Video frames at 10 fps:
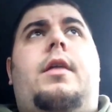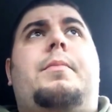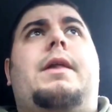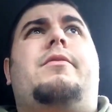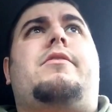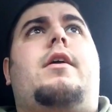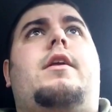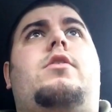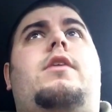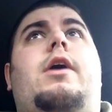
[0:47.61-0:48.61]
I believe it's, I
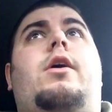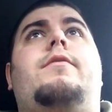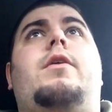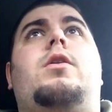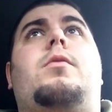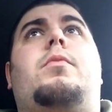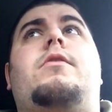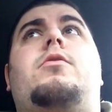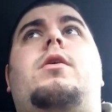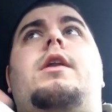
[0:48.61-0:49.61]
think, Terryville or
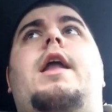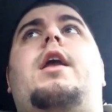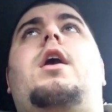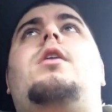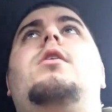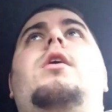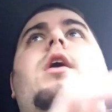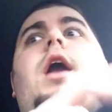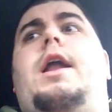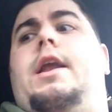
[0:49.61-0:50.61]
Bristol, Connecticut,
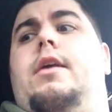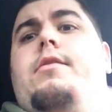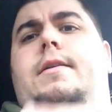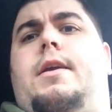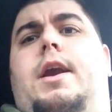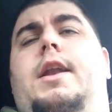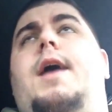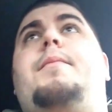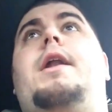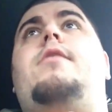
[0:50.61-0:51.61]
and he's on the
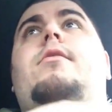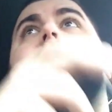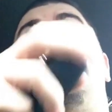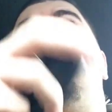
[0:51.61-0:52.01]
Kenai Peninsula in